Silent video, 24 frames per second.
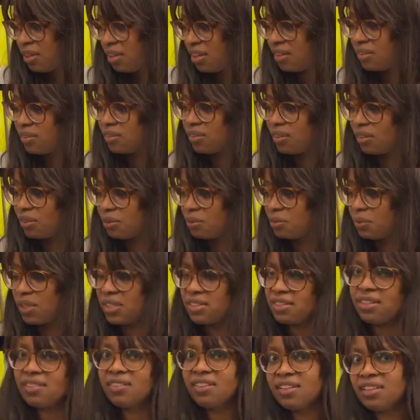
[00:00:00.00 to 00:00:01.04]
in a lot of ways,
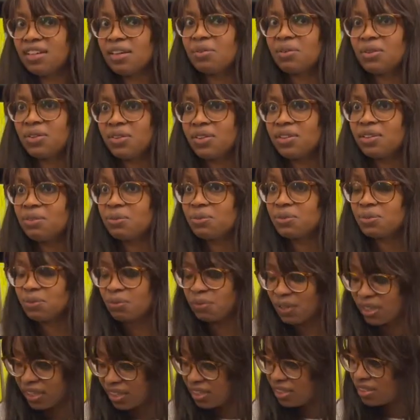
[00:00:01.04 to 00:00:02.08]
I think Everything's
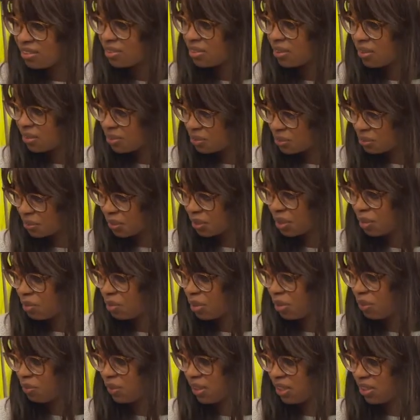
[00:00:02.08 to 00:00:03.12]
Fine is also a
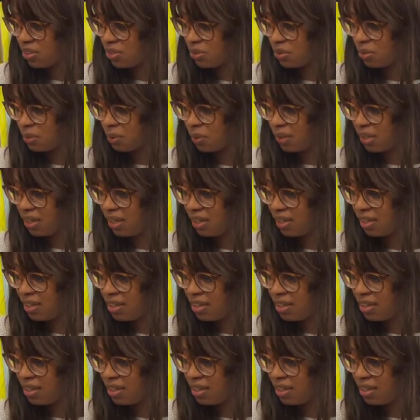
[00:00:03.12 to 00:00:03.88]
coming of age story.